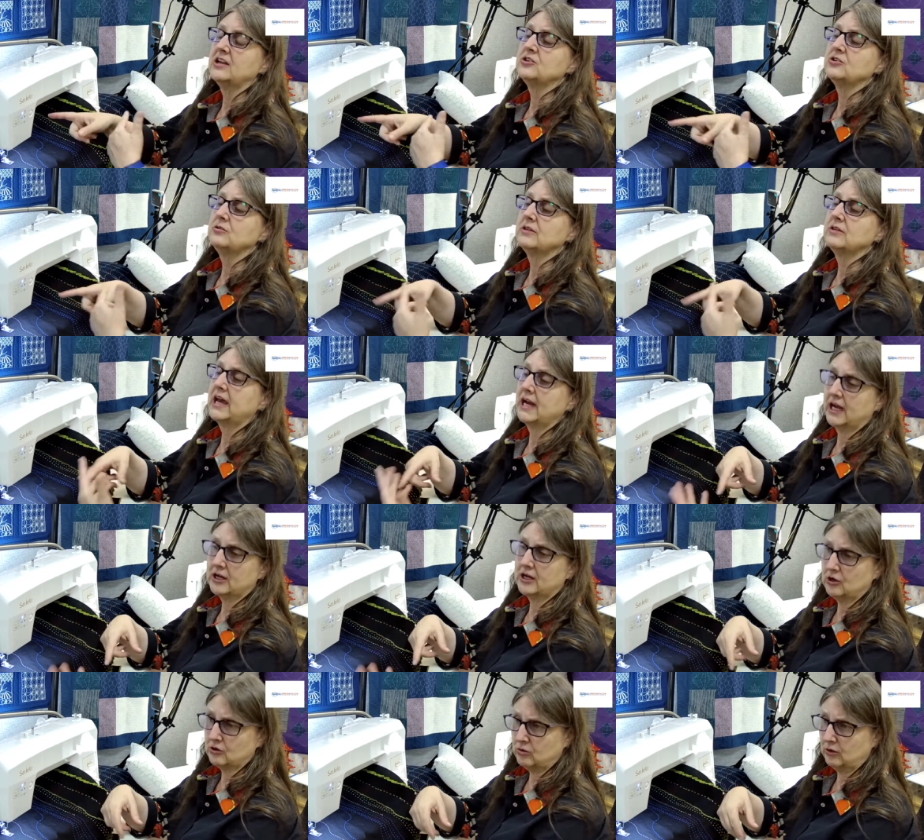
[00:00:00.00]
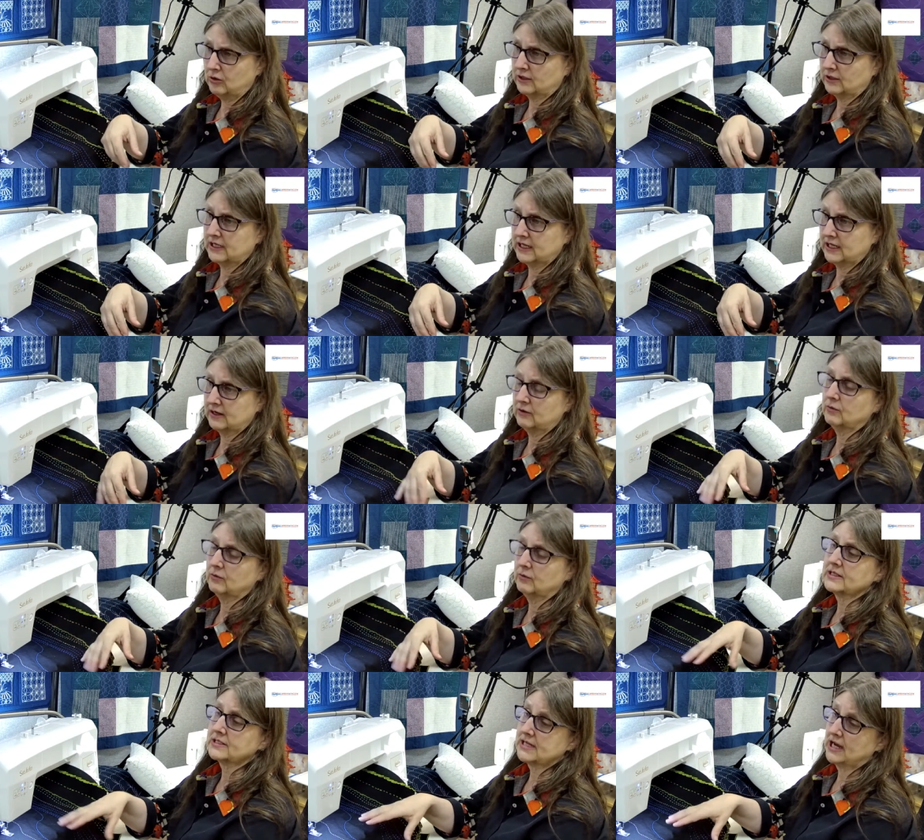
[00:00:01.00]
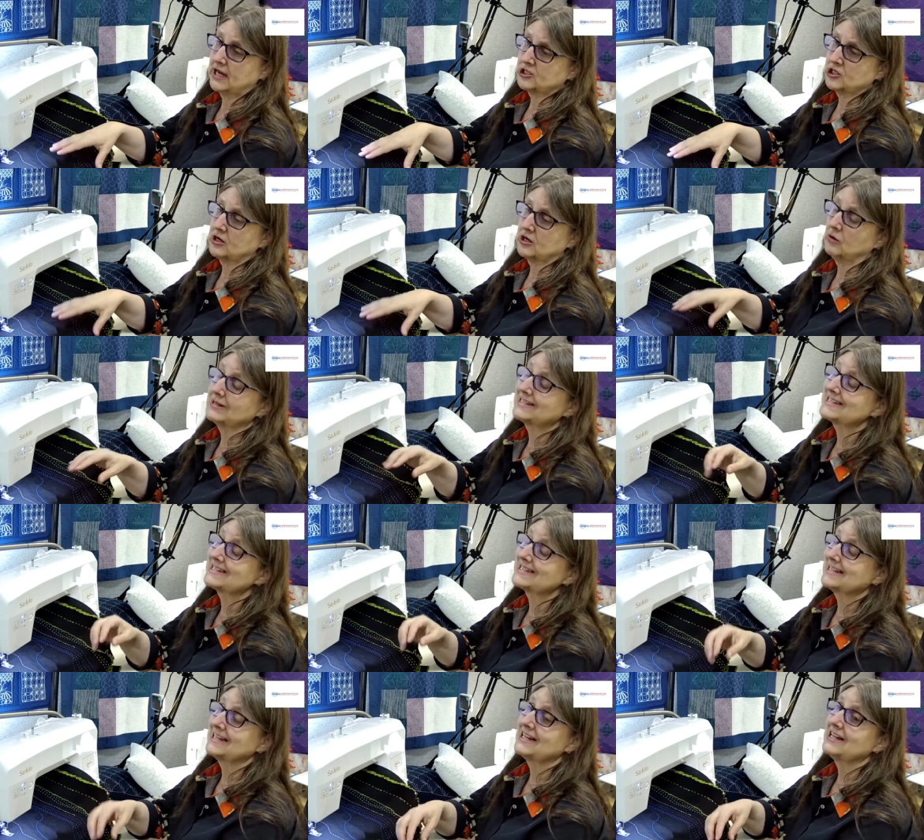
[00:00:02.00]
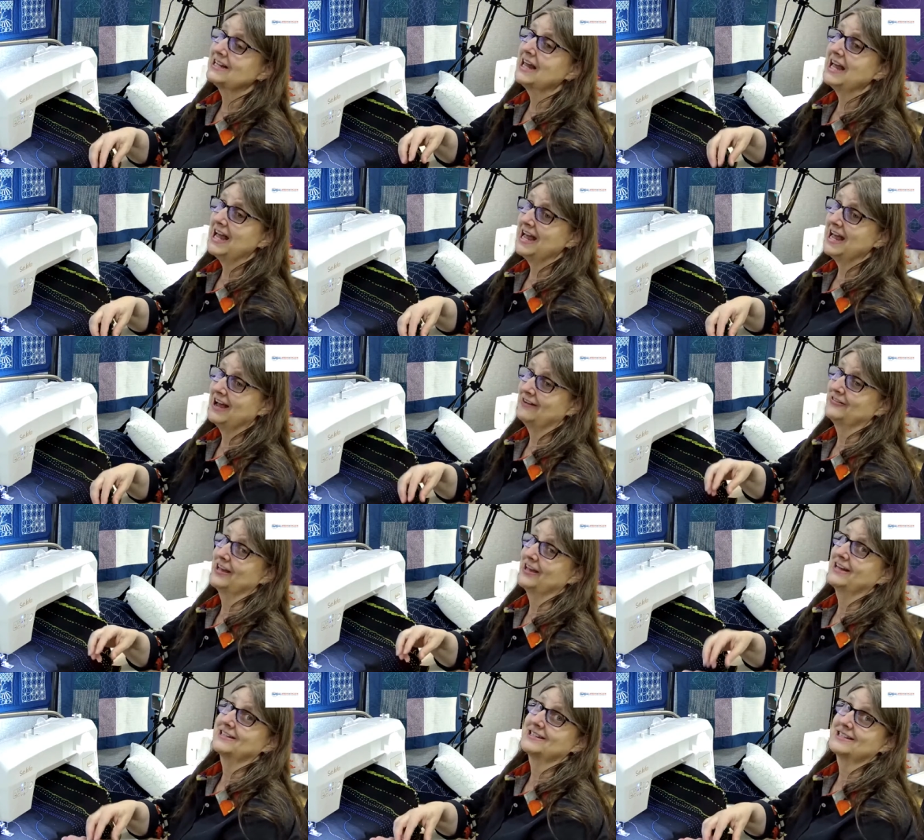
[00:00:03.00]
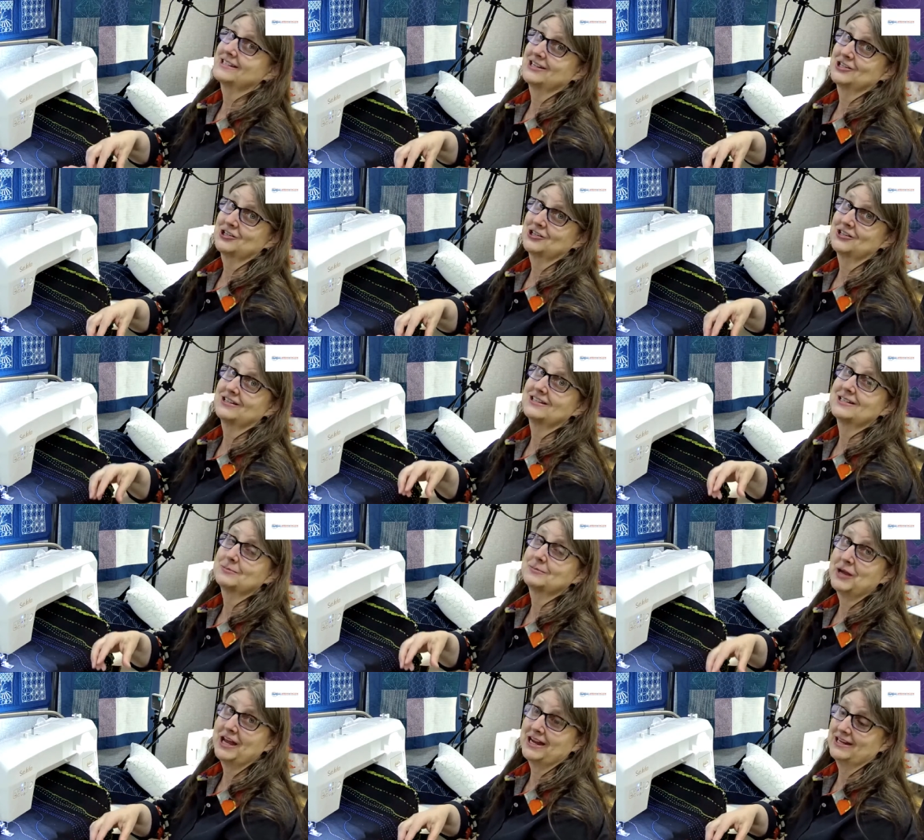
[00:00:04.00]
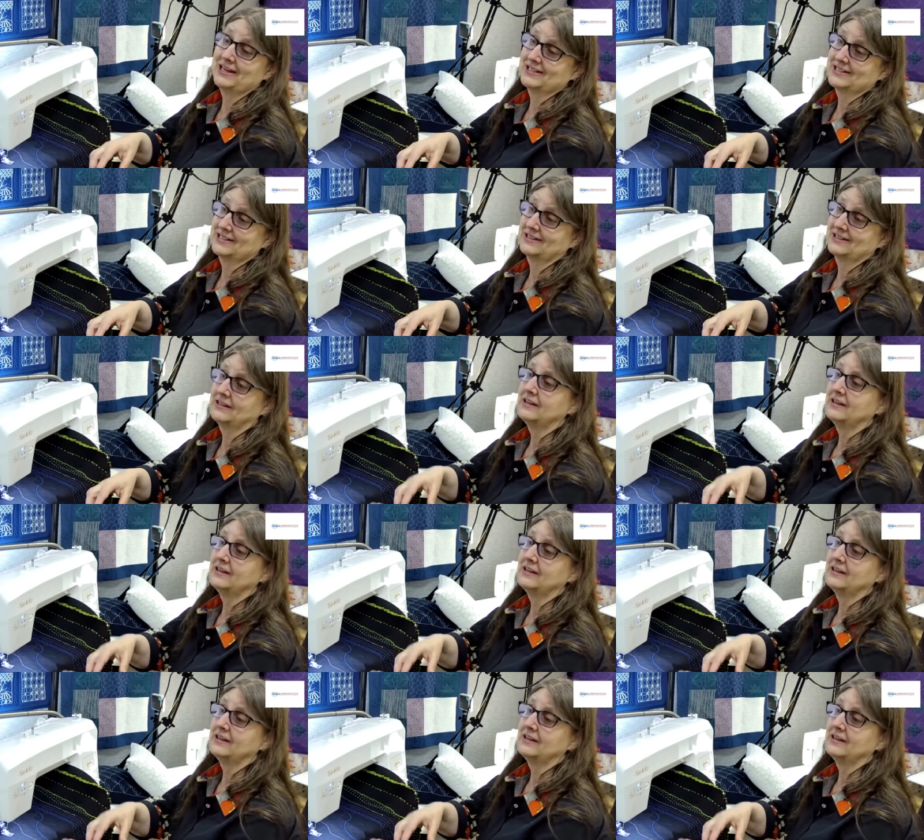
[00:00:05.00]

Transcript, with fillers: do that echo quilting with the sashiko and still have that stitch in the space